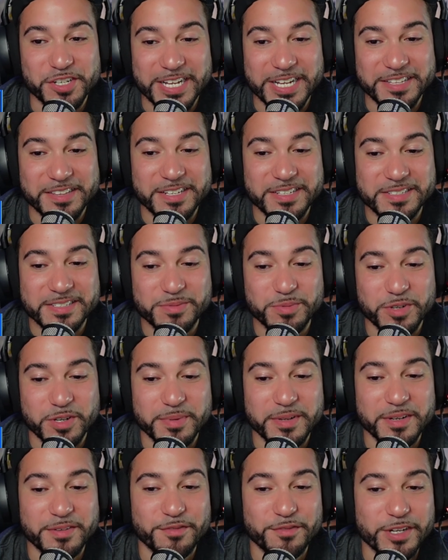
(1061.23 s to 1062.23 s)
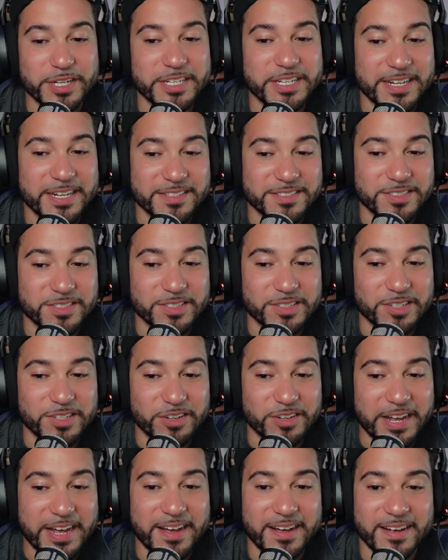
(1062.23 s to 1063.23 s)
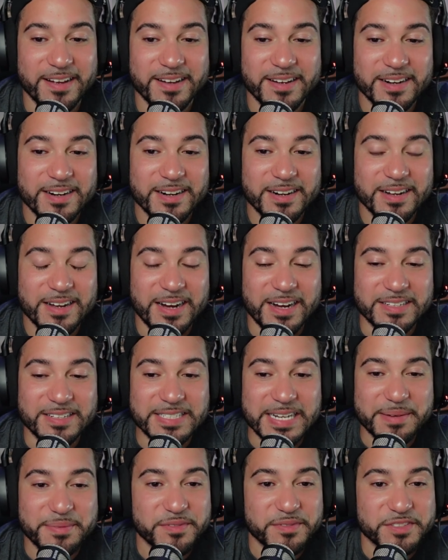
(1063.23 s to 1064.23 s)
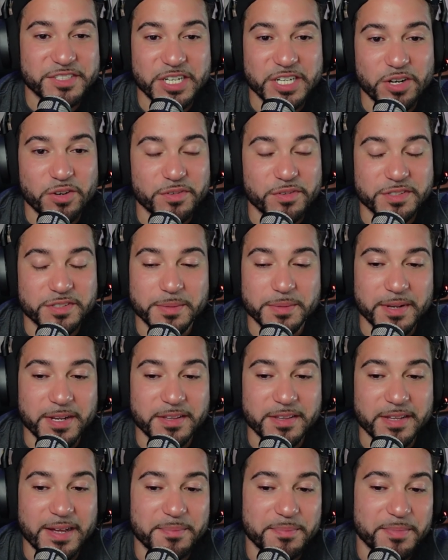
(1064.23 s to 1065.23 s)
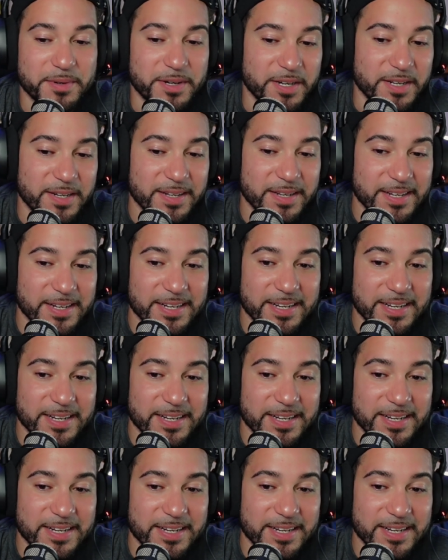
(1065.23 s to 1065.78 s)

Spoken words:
Like, this would have been really nice to look at on top of a shelf or something like that, but